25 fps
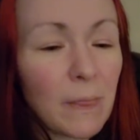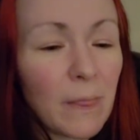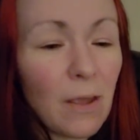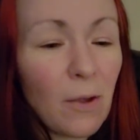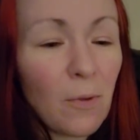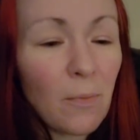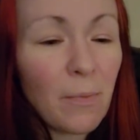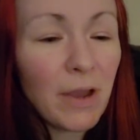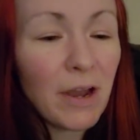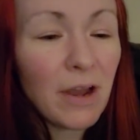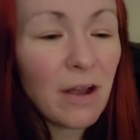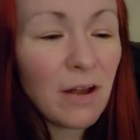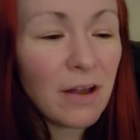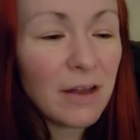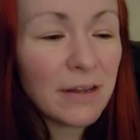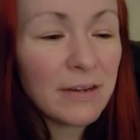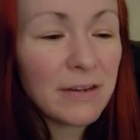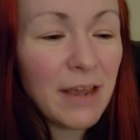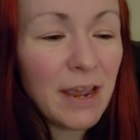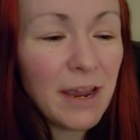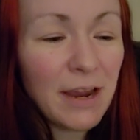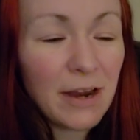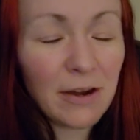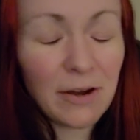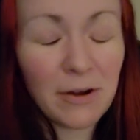Oh my god,
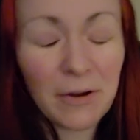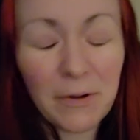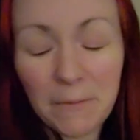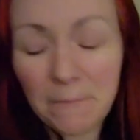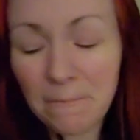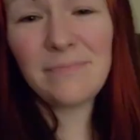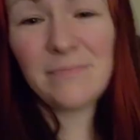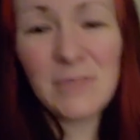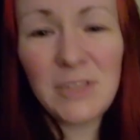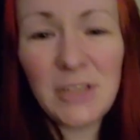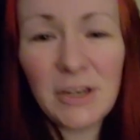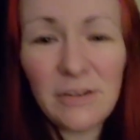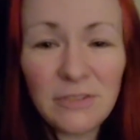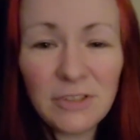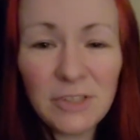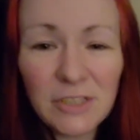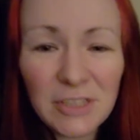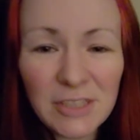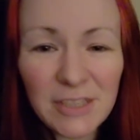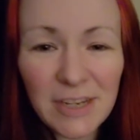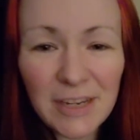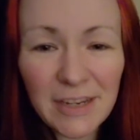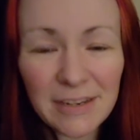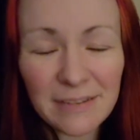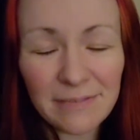hair. Do you ever
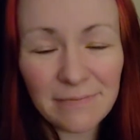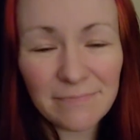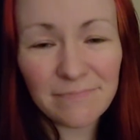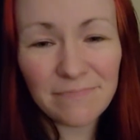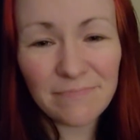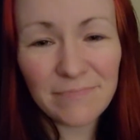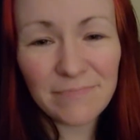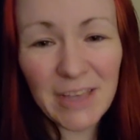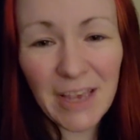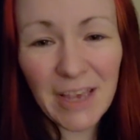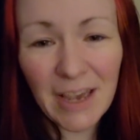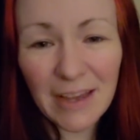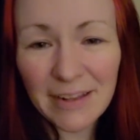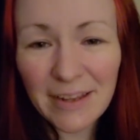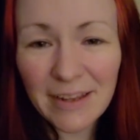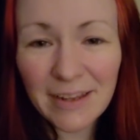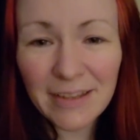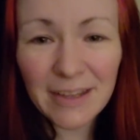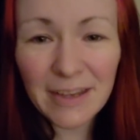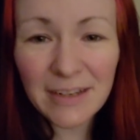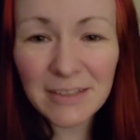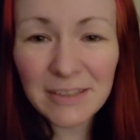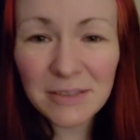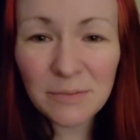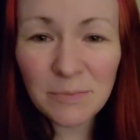just like get like
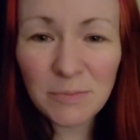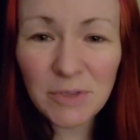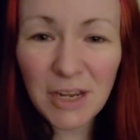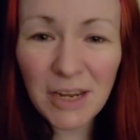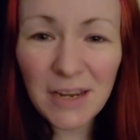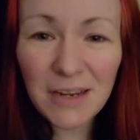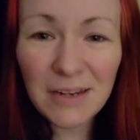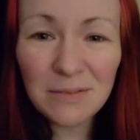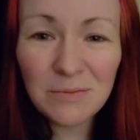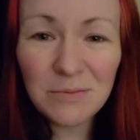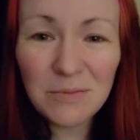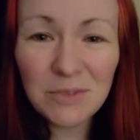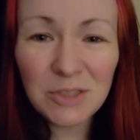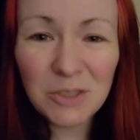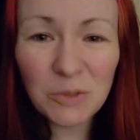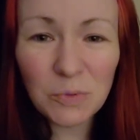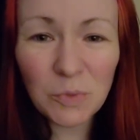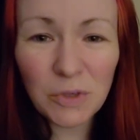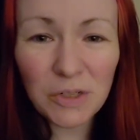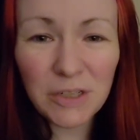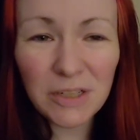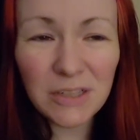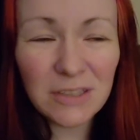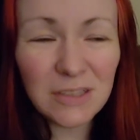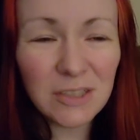that sometimes
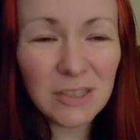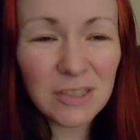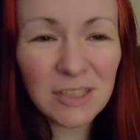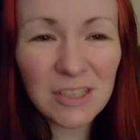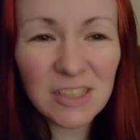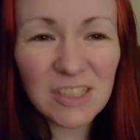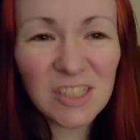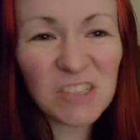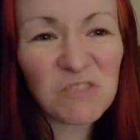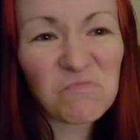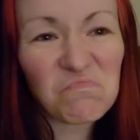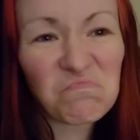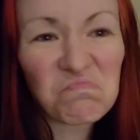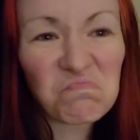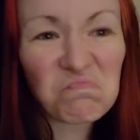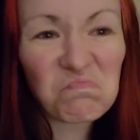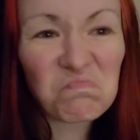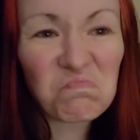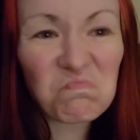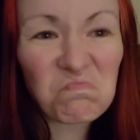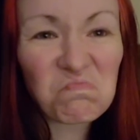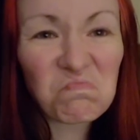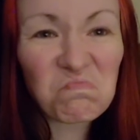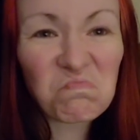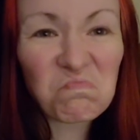where you just
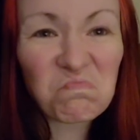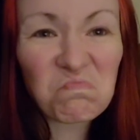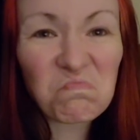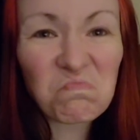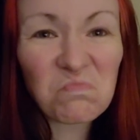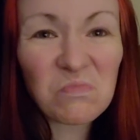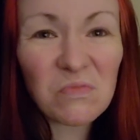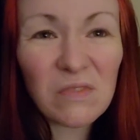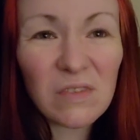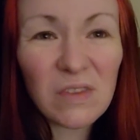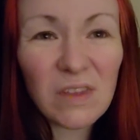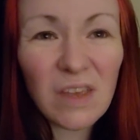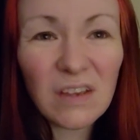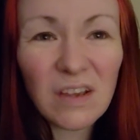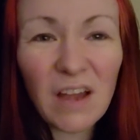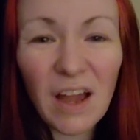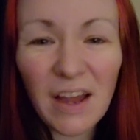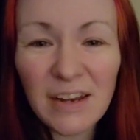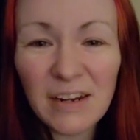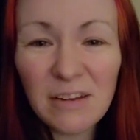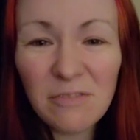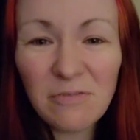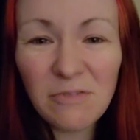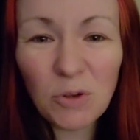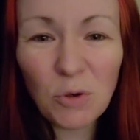
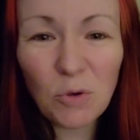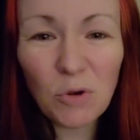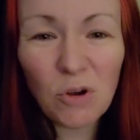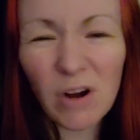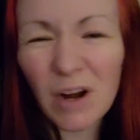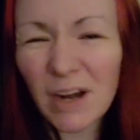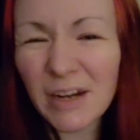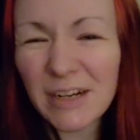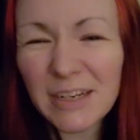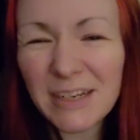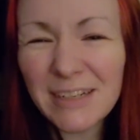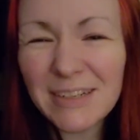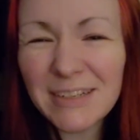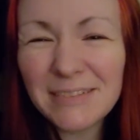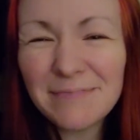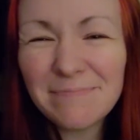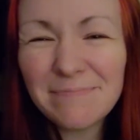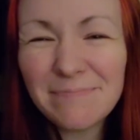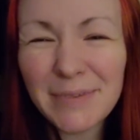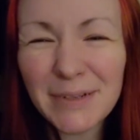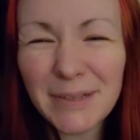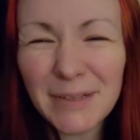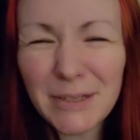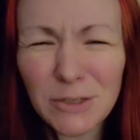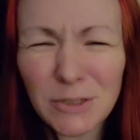kind of feel cruddy,
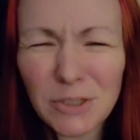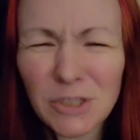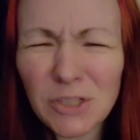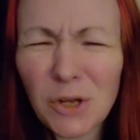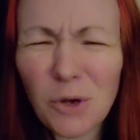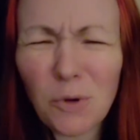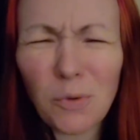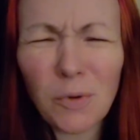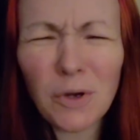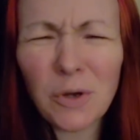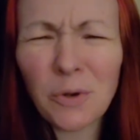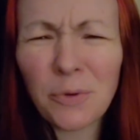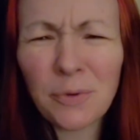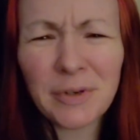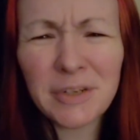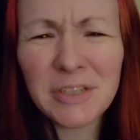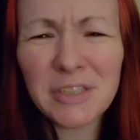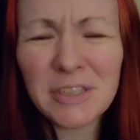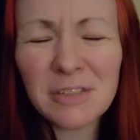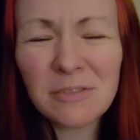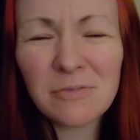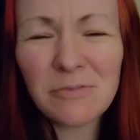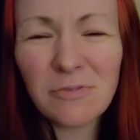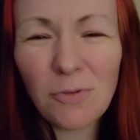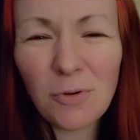but there's no real
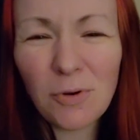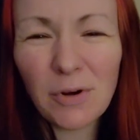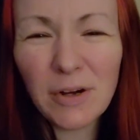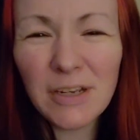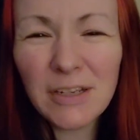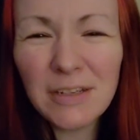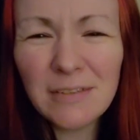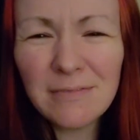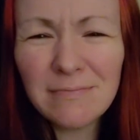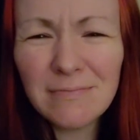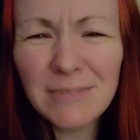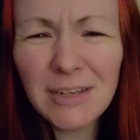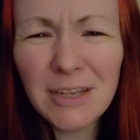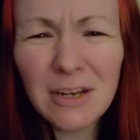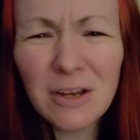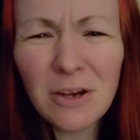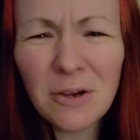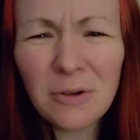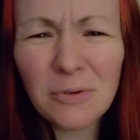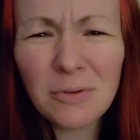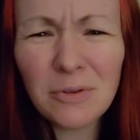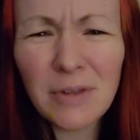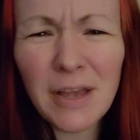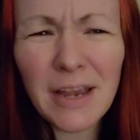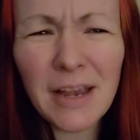reason for it? You
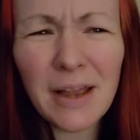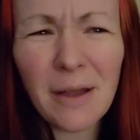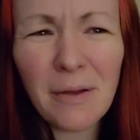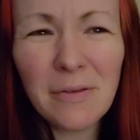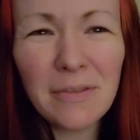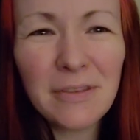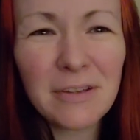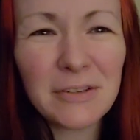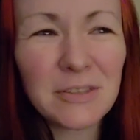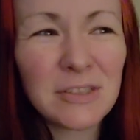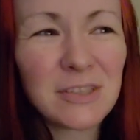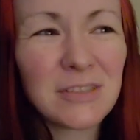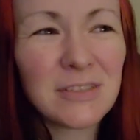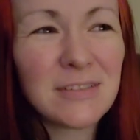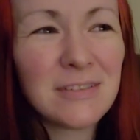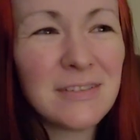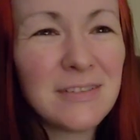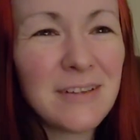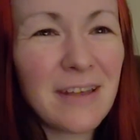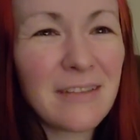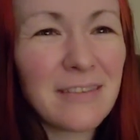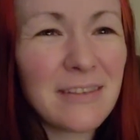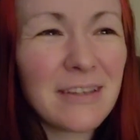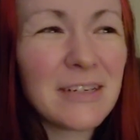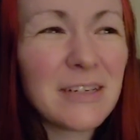know, like uh, there's
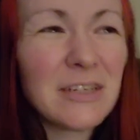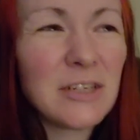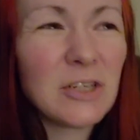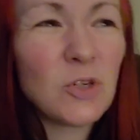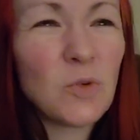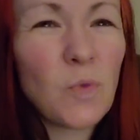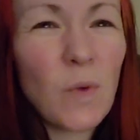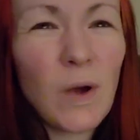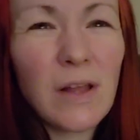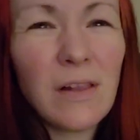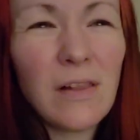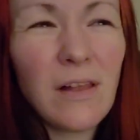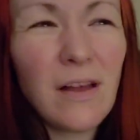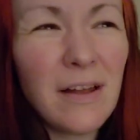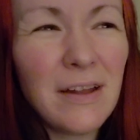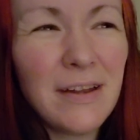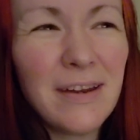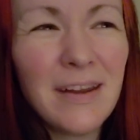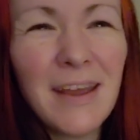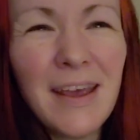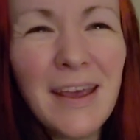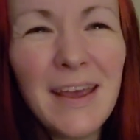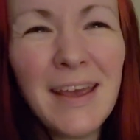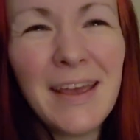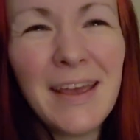nothing to dwell
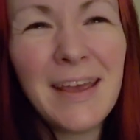on.